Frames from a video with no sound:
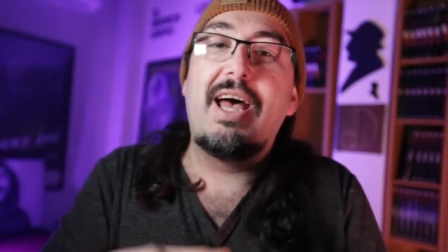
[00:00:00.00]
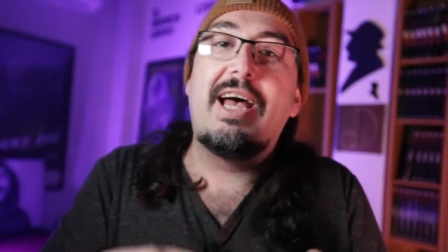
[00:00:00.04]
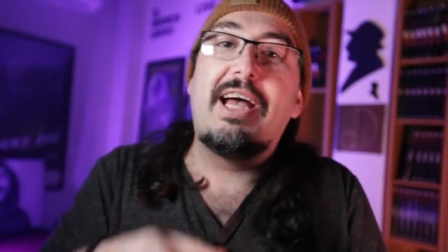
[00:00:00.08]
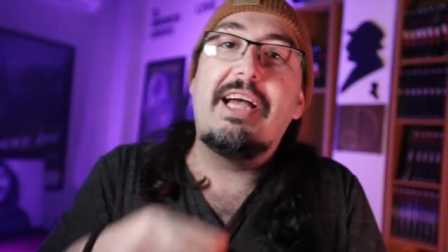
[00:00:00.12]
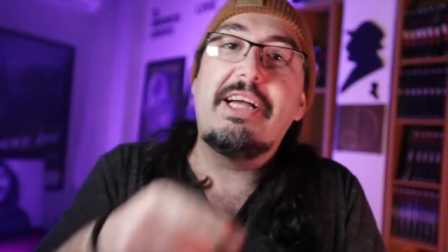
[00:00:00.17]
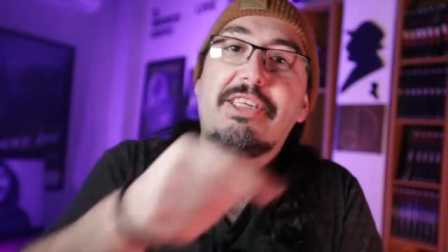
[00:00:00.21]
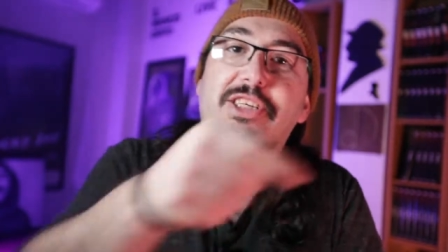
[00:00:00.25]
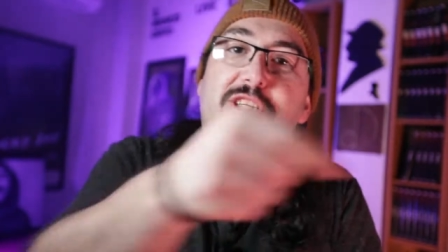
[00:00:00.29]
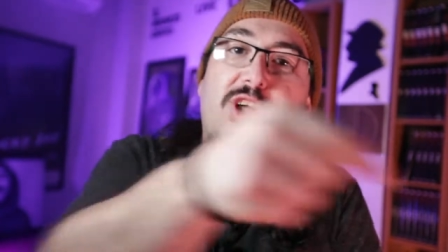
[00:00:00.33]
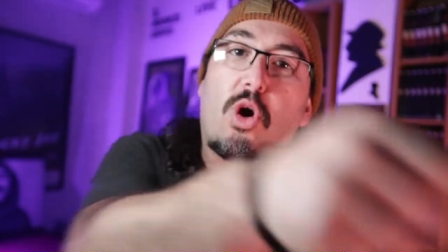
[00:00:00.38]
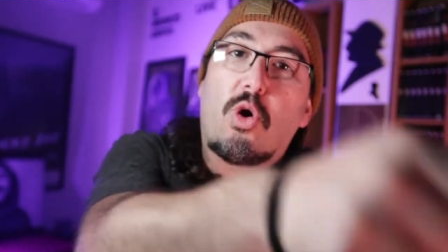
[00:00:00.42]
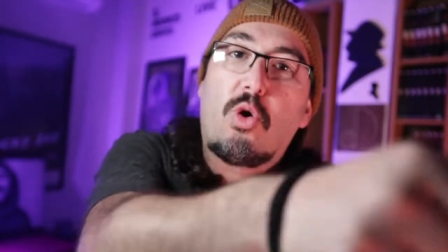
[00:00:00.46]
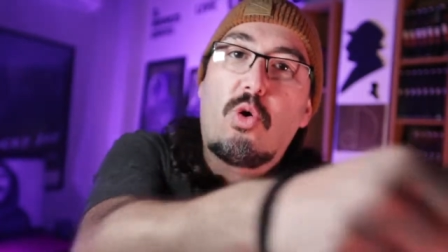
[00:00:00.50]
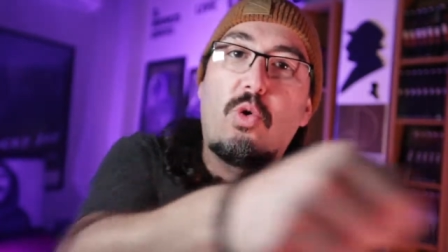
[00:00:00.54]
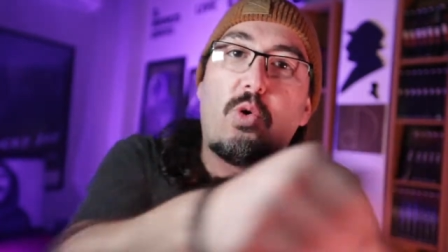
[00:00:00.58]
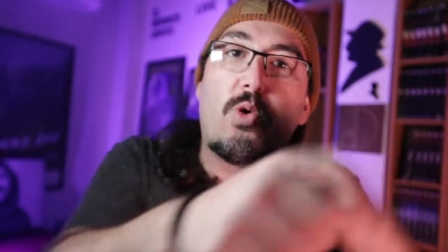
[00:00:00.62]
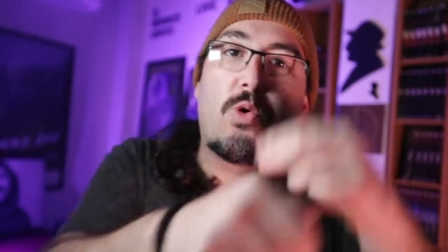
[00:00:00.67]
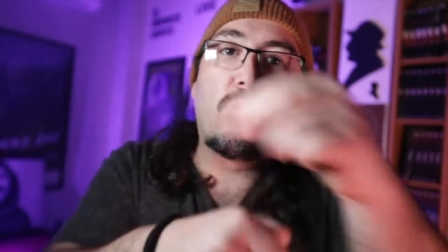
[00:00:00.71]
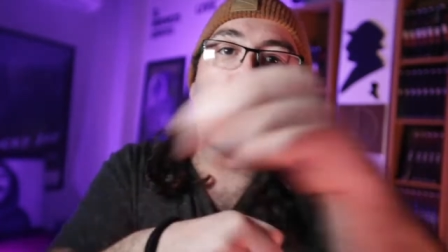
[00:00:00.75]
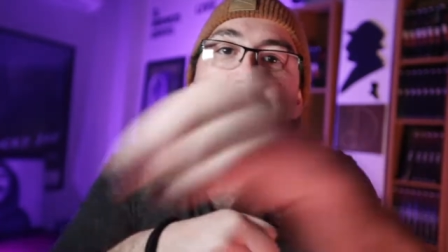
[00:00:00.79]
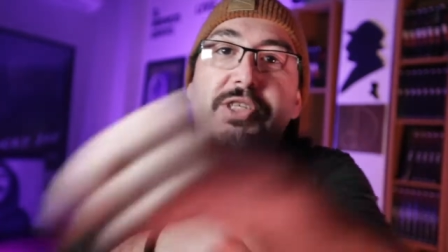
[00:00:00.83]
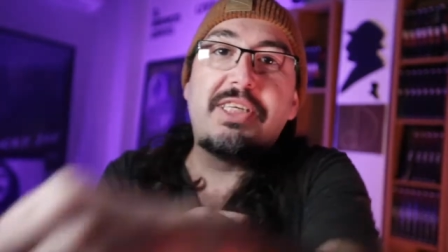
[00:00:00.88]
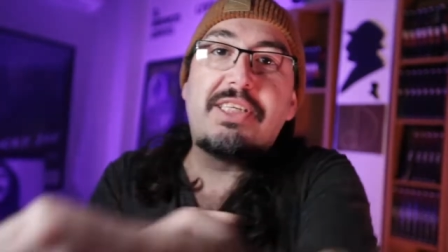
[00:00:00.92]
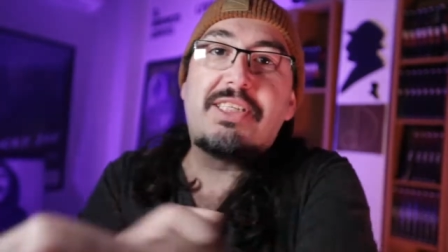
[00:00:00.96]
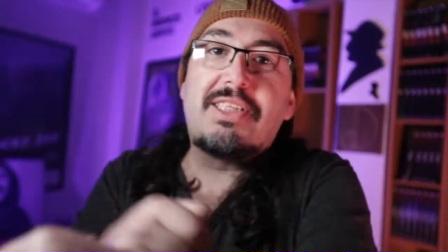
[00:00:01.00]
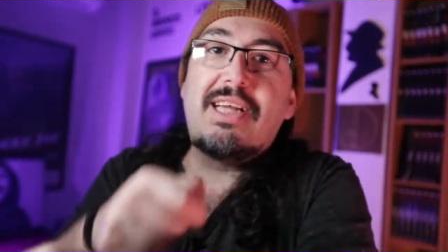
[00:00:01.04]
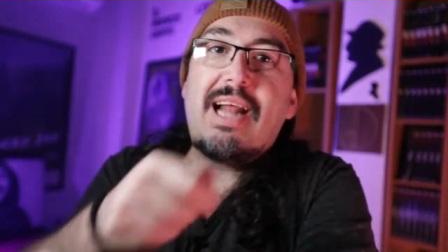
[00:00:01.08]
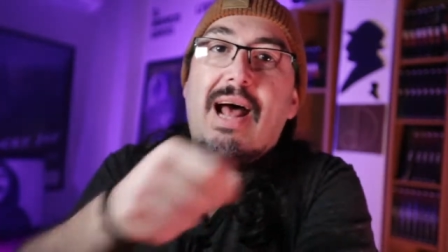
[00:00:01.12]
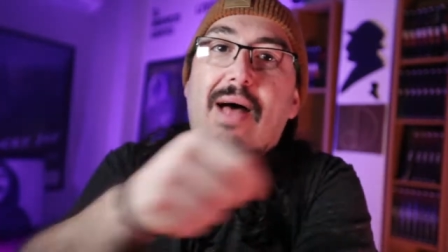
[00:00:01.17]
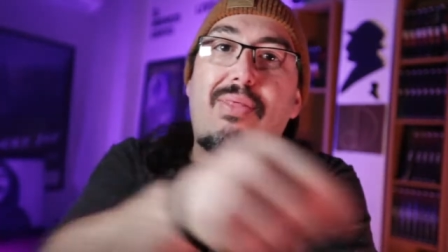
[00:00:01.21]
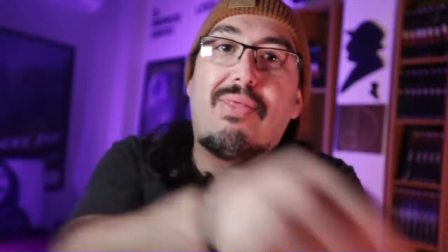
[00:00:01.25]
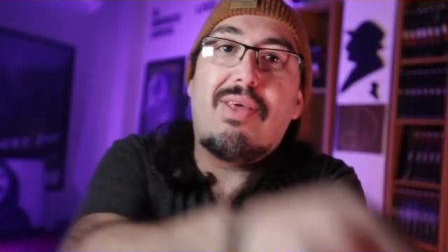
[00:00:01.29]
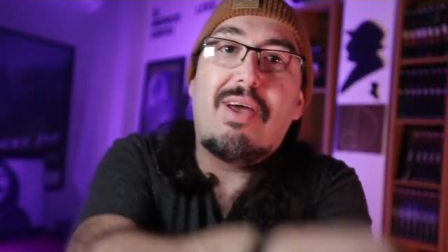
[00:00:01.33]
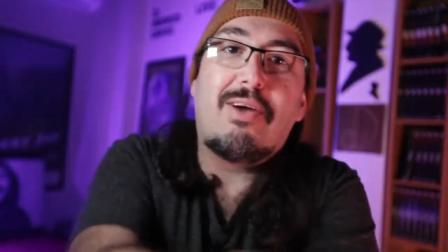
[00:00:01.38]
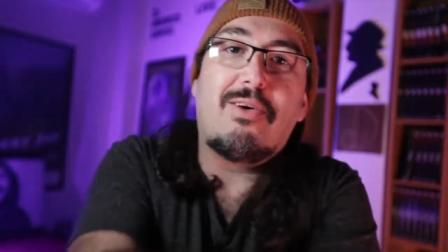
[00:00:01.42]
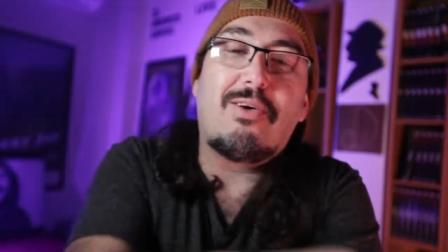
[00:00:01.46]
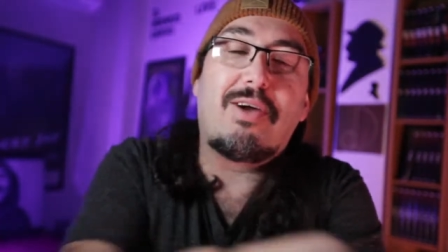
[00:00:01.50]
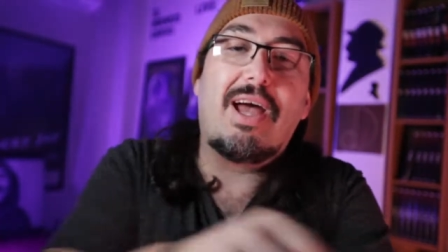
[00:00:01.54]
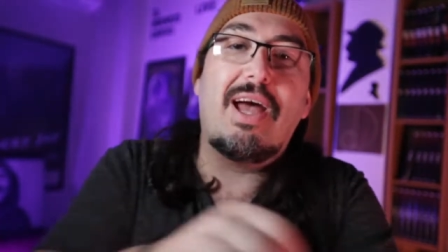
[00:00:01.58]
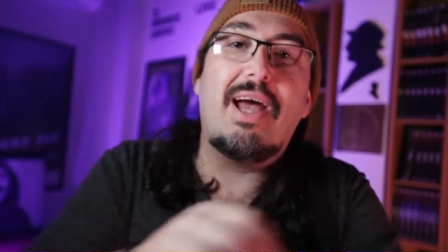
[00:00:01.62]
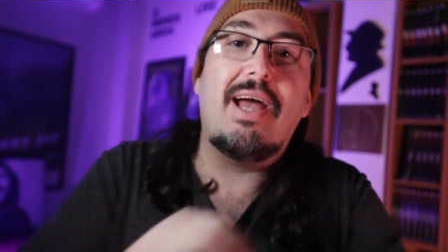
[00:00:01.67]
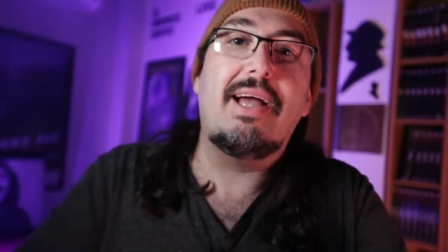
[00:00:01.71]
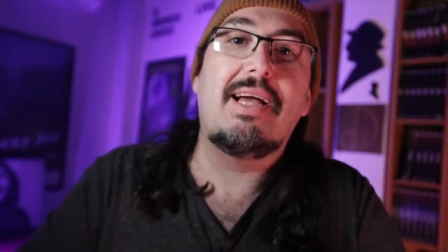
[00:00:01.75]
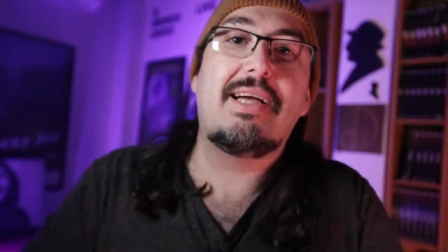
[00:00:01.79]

It's no rules, it's nothing, okay?